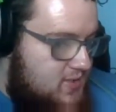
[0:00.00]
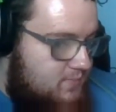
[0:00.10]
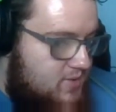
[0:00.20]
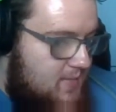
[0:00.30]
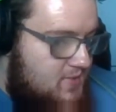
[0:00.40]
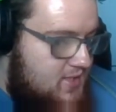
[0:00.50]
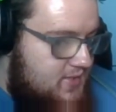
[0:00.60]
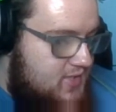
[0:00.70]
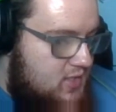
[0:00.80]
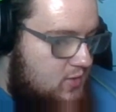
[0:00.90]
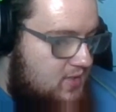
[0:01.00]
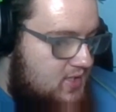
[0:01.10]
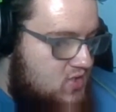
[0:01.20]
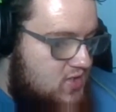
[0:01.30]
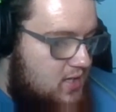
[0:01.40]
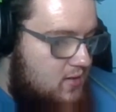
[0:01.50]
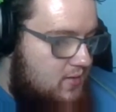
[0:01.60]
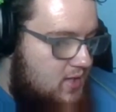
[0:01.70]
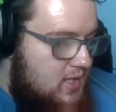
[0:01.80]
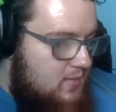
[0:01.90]
to the prompt Nintendo
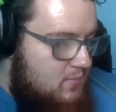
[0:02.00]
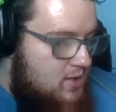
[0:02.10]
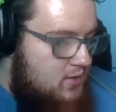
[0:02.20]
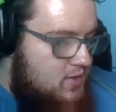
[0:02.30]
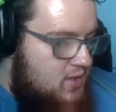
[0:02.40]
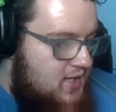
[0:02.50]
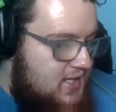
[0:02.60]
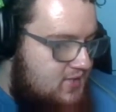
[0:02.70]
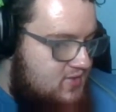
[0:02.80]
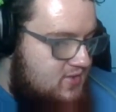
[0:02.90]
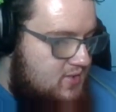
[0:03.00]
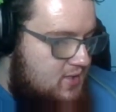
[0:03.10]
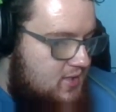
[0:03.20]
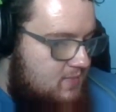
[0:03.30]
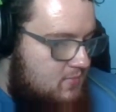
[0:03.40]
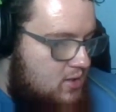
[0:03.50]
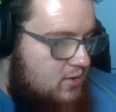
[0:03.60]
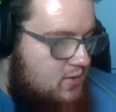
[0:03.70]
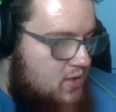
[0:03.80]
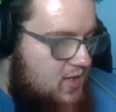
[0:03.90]
Insider, Mario Kart X, uh,
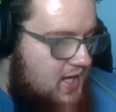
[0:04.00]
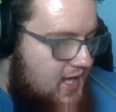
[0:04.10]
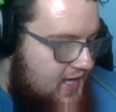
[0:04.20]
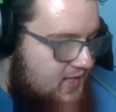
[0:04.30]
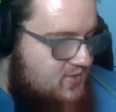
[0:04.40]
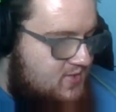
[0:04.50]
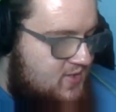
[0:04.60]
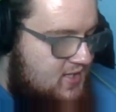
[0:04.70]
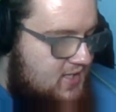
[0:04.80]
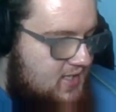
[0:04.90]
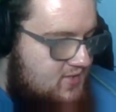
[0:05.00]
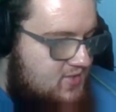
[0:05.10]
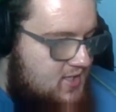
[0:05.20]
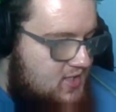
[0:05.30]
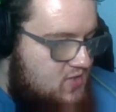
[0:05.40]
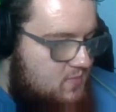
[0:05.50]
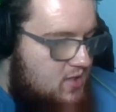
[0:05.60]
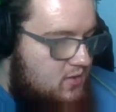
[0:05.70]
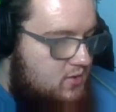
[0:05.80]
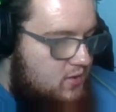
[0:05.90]
Mario Kart X is the next
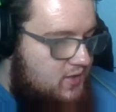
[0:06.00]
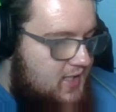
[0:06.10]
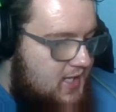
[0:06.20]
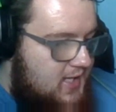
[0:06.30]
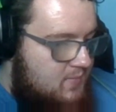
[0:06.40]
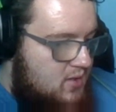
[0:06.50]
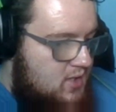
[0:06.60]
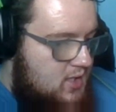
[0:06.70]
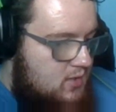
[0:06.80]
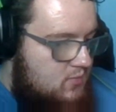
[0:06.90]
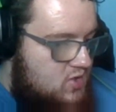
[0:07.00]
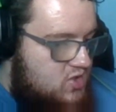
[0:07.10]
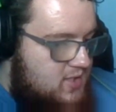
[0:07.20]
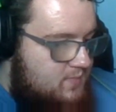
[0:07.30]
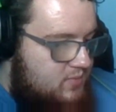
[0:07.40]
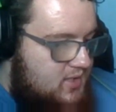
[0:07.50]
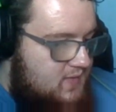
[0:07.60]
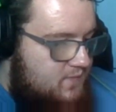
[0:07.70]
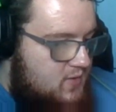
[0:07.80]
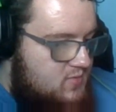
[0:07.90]
Mario Kart game, which simply
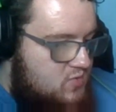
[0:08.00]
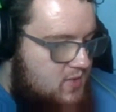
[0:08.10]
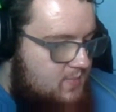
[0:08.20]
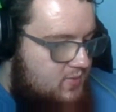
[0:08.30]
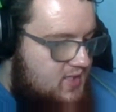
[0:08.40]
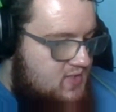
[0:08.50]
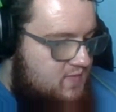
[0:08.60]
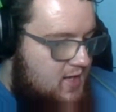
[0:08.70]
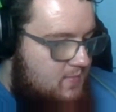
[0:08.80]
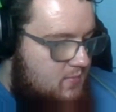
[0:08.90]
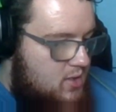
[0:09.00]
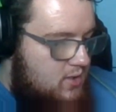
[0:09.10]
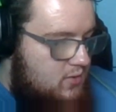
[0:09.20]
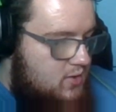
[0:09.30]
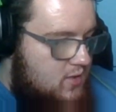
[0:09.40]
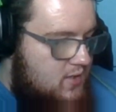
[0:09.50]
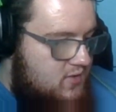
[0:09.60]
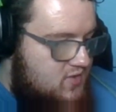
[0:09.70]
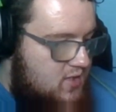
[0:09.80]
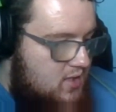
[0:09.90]
confirms rumblings that Mario
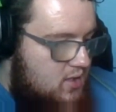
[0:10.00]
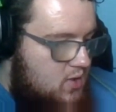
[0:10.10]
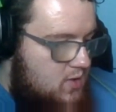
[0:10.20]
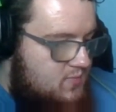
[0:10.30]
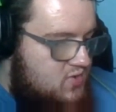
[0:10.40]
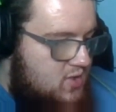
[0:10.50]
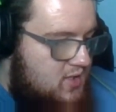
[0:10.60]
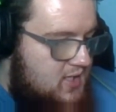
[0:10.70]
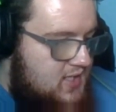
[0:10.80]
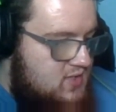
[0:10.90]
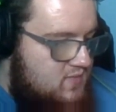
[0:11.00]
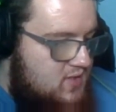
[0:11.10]
Kart Home Circuit is